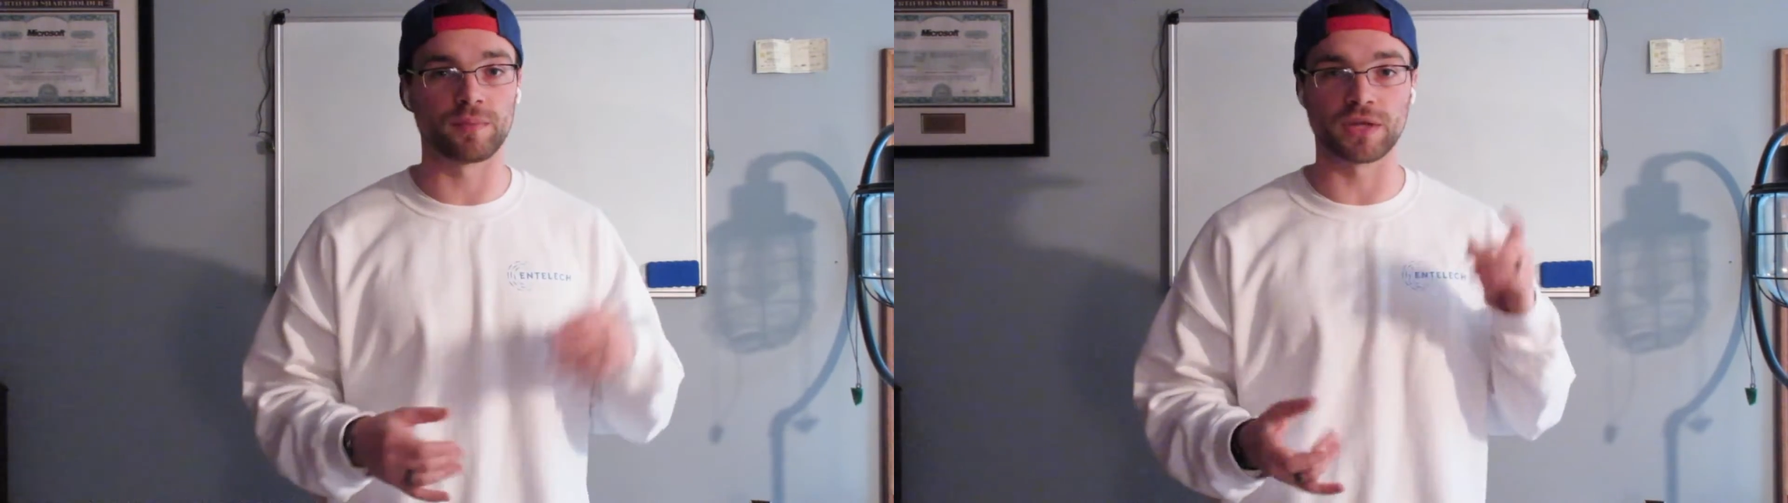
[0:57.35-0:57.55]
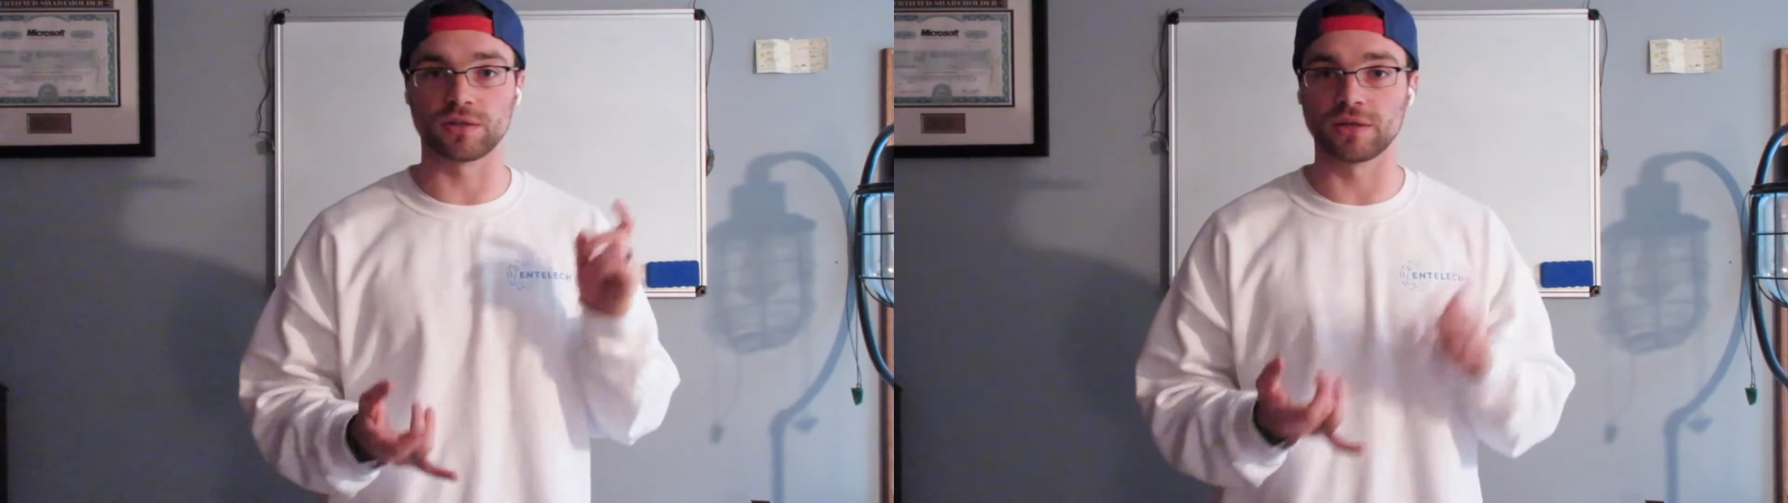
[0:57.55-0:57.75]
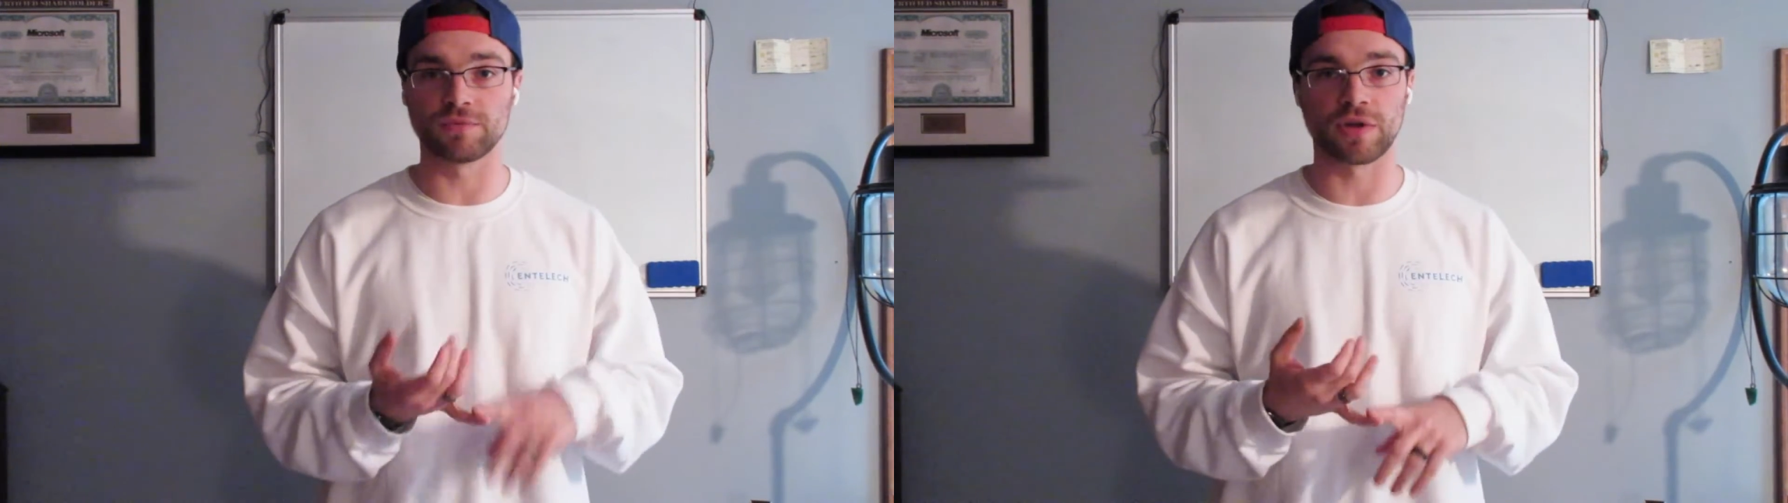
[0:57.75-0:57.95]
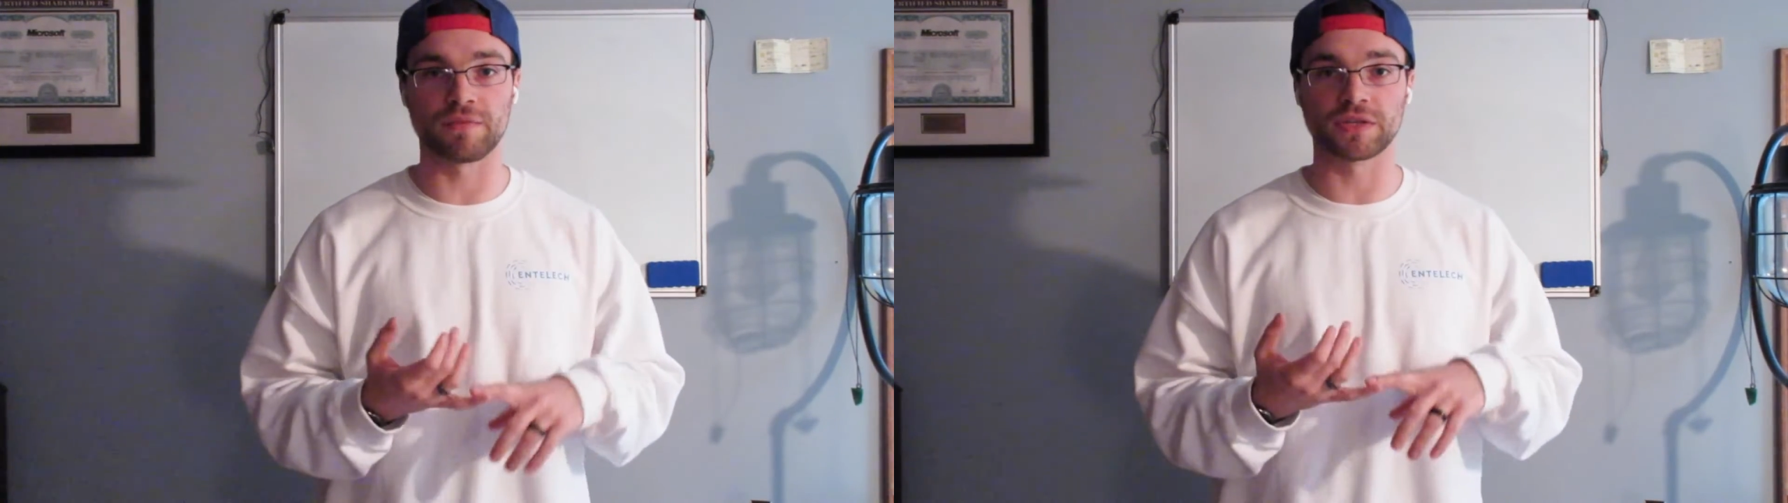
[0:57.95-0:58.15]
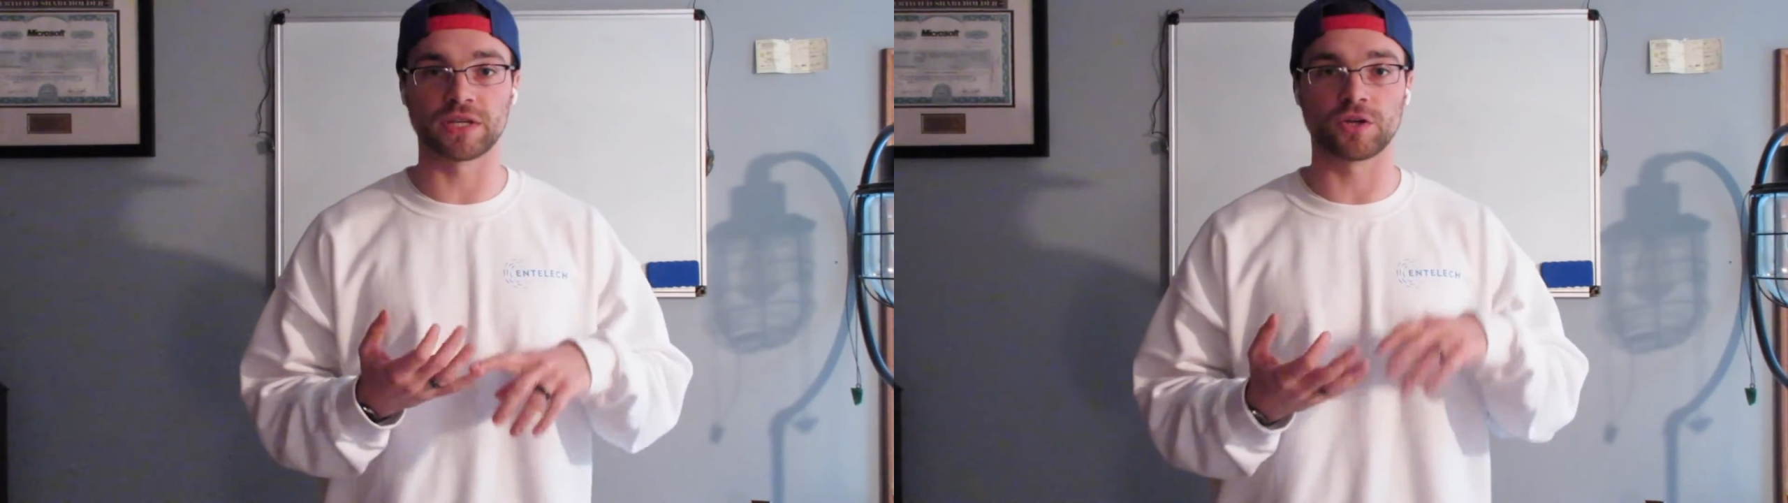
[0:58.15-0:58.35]
They deliver
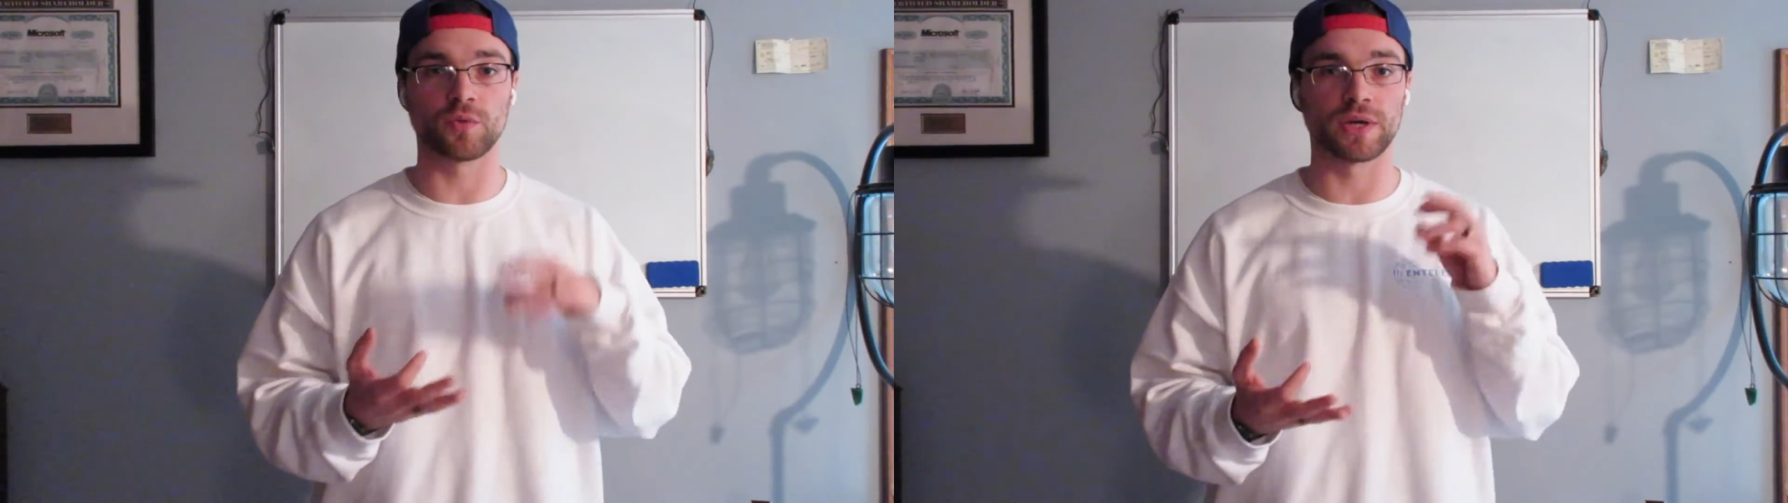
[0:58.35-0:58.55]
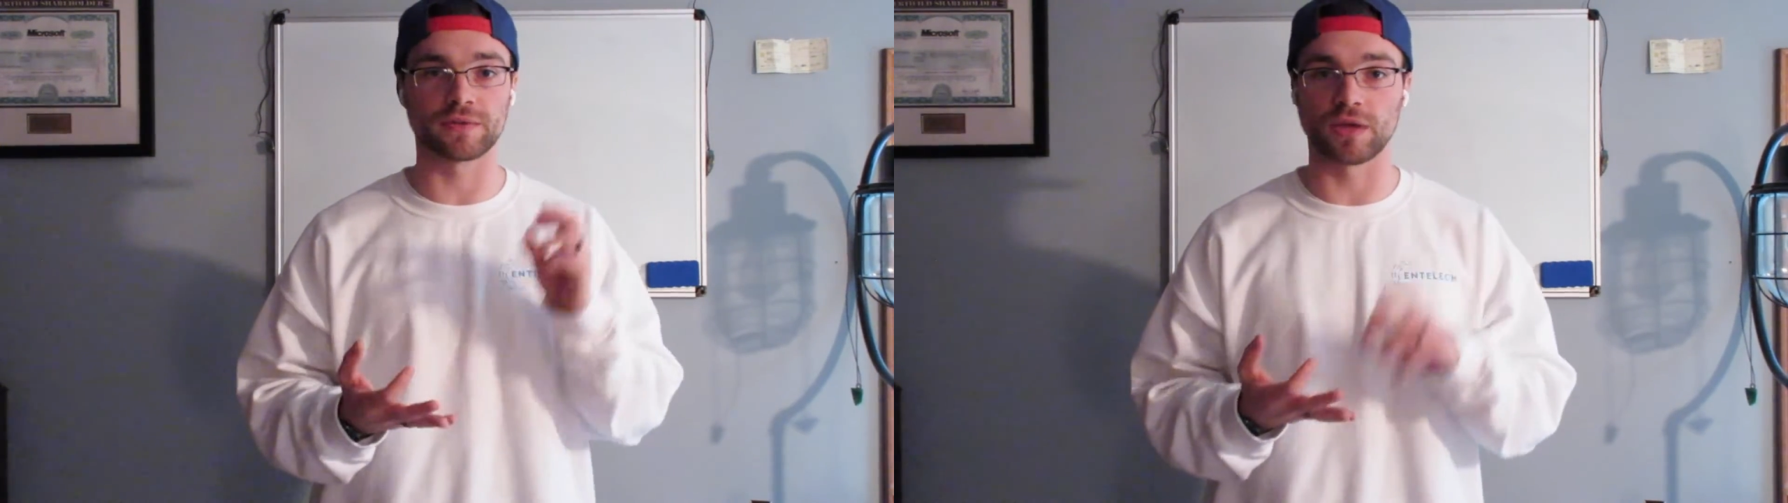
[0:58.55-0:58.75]
everything quick.